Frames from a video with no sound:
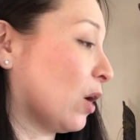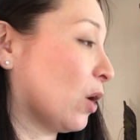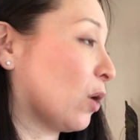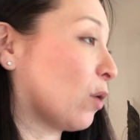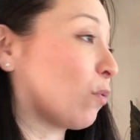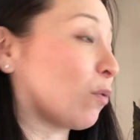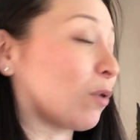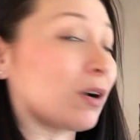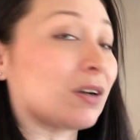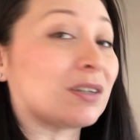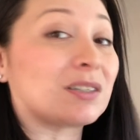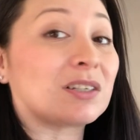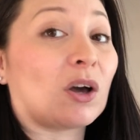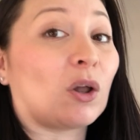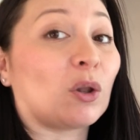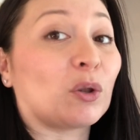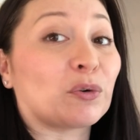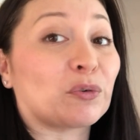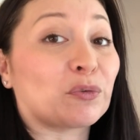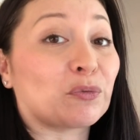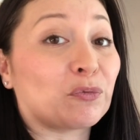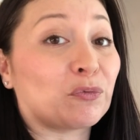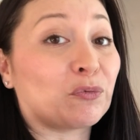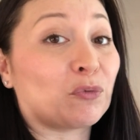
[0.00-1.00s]
were
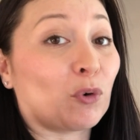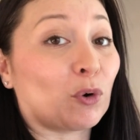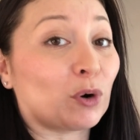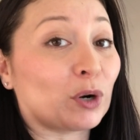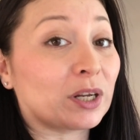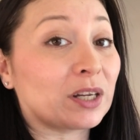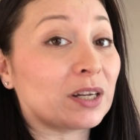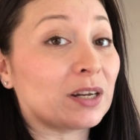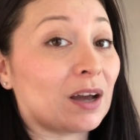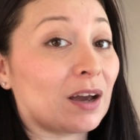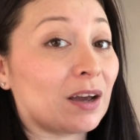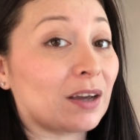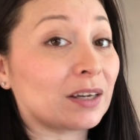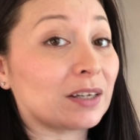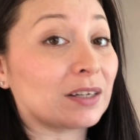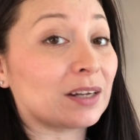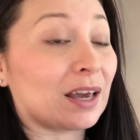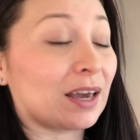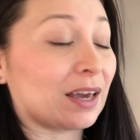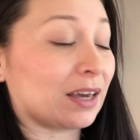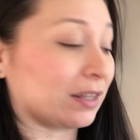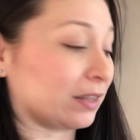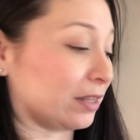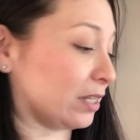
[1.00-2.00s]
$1.49,
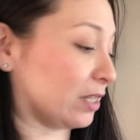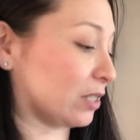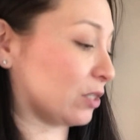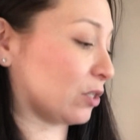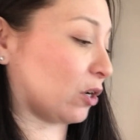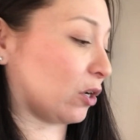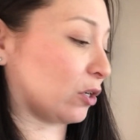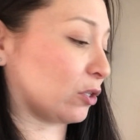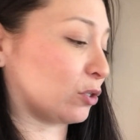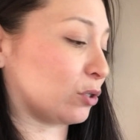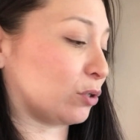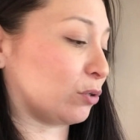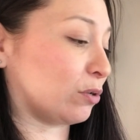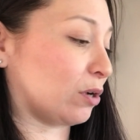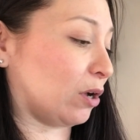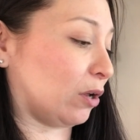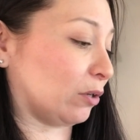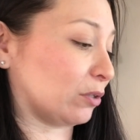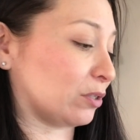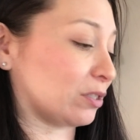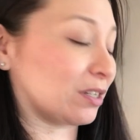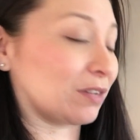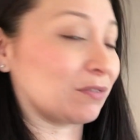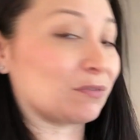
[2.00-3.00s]
and these are
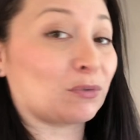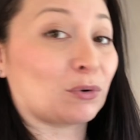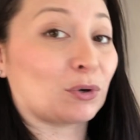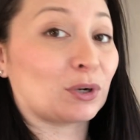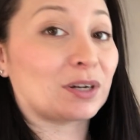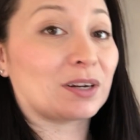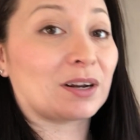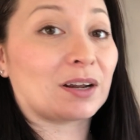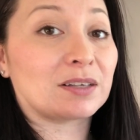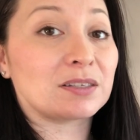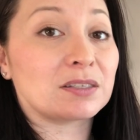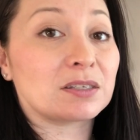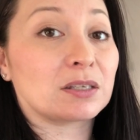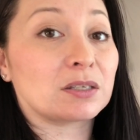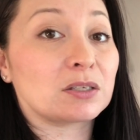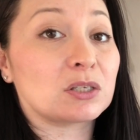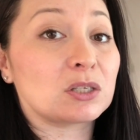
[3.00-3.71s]
$2.49.